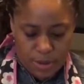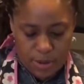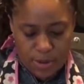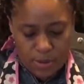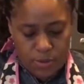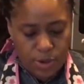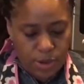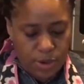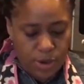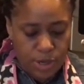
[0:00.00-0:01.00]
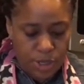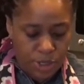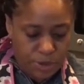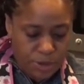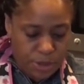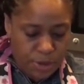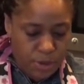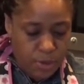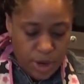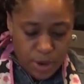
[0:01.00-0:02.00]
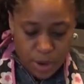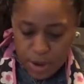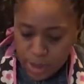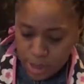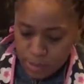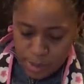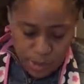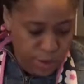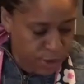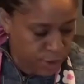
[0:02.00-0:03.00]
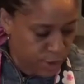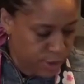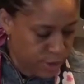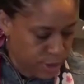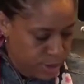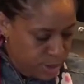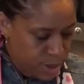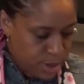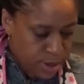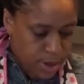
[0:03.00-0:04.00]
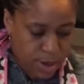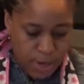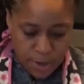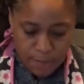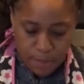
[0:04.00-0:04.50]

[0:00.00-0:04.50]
So they're really hard to juice. They're way harder than lemons to juice. All right.